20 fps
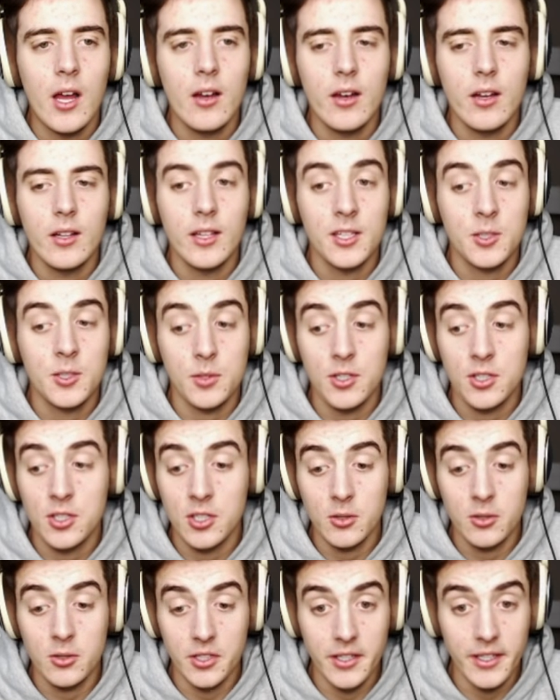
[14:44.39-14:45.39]
Unless we just
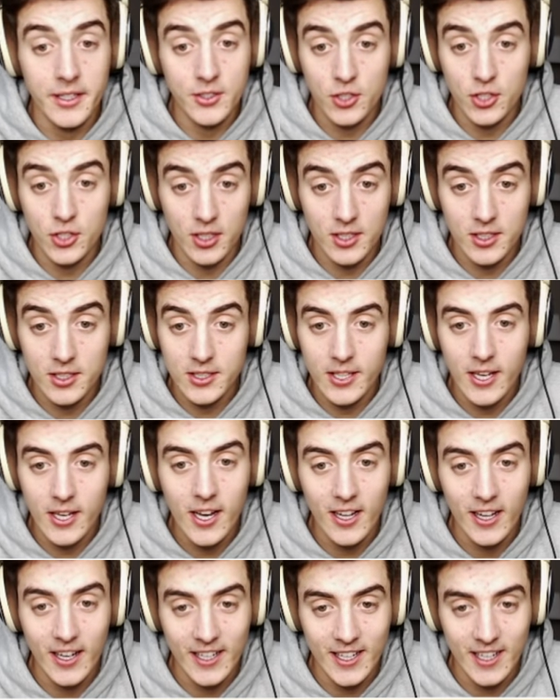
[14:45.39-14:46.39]
use ninjas,
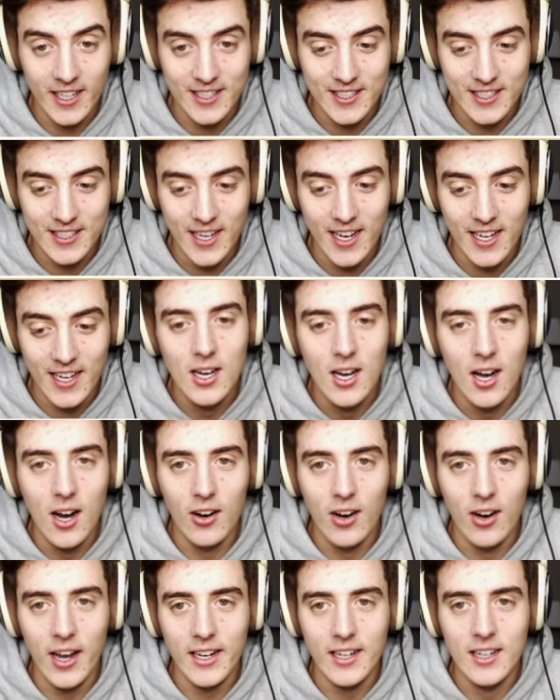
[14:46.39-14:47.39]
like I said. All
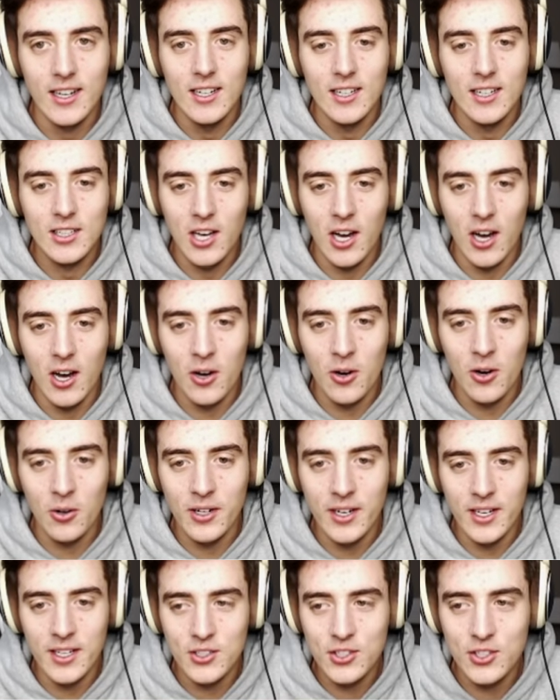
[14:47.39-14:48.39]
right, go
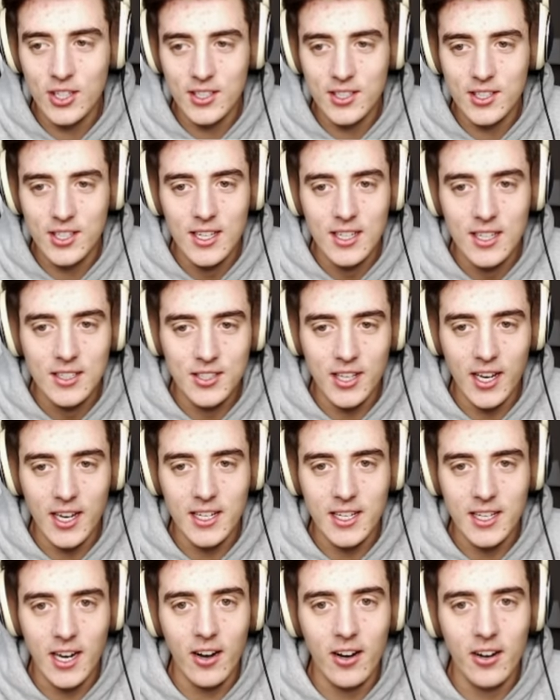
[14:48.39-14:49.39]
ninjas,
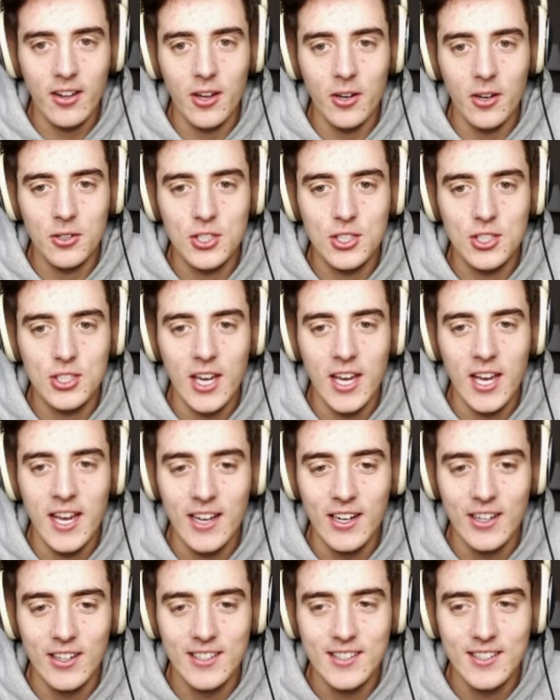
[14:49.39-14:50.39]
take care of those
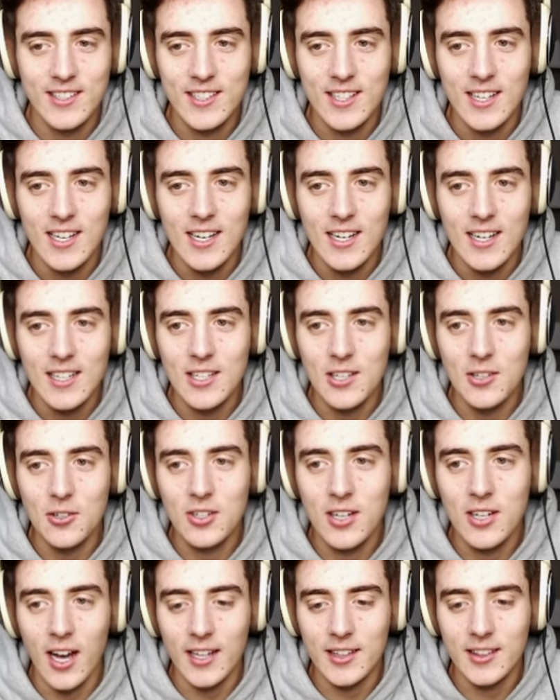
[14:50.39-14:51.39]
shields. You
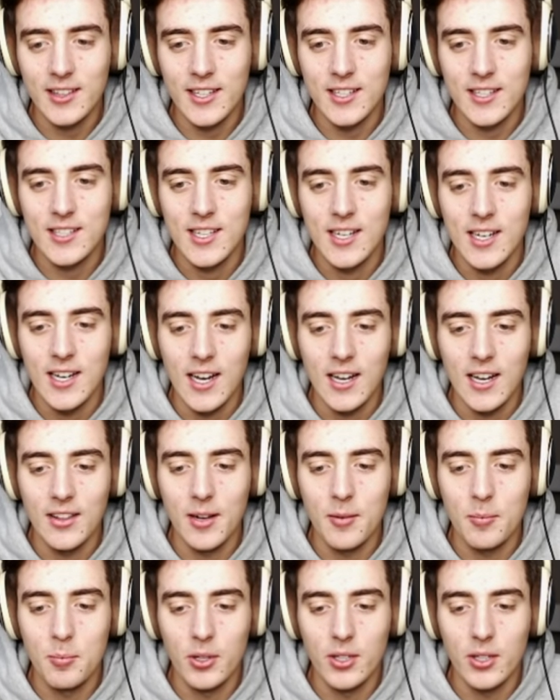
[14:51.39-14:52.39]
got this. And
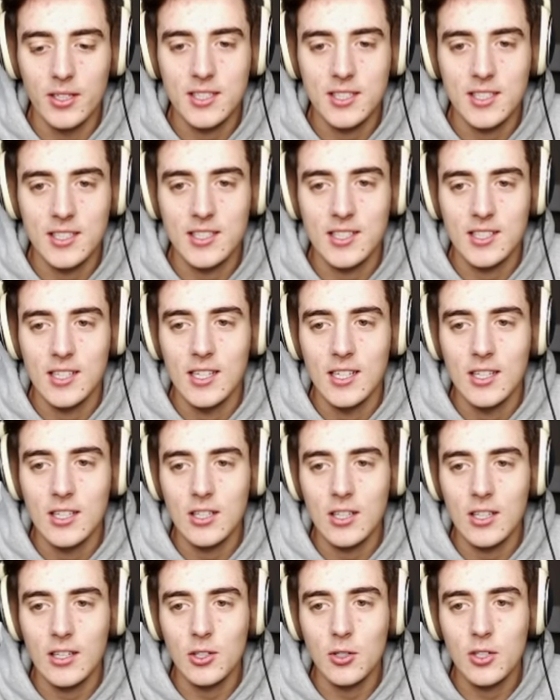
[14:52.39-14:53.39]
then ballistas,
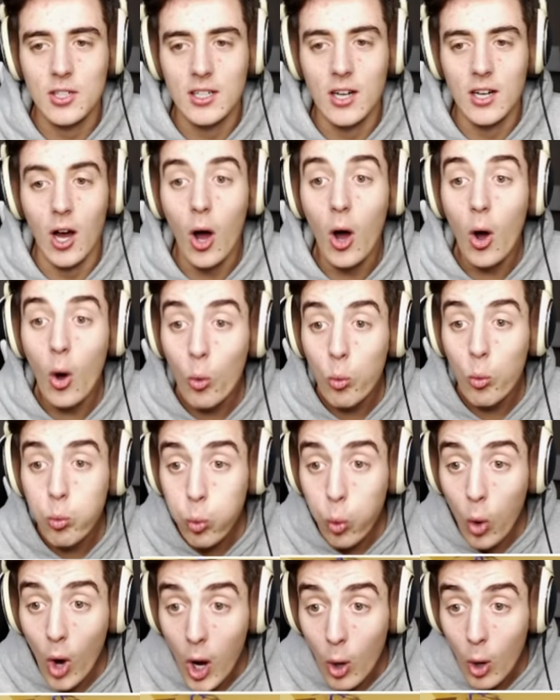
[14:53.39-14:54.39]
yeah, you can, oh,
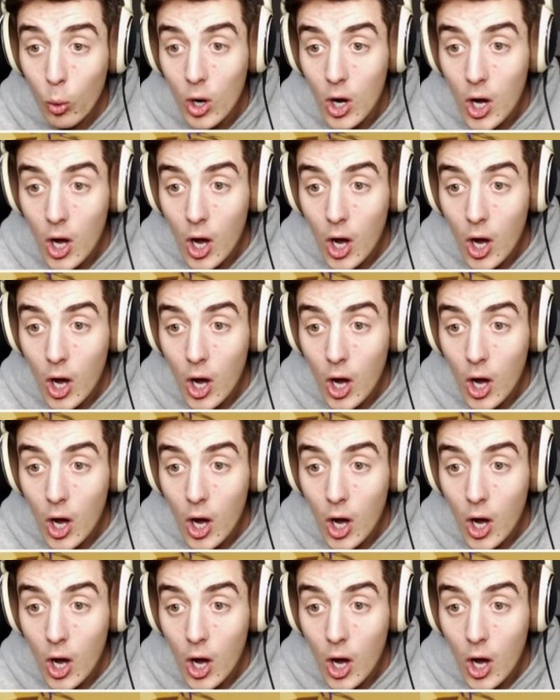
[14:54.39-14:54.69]
whoa.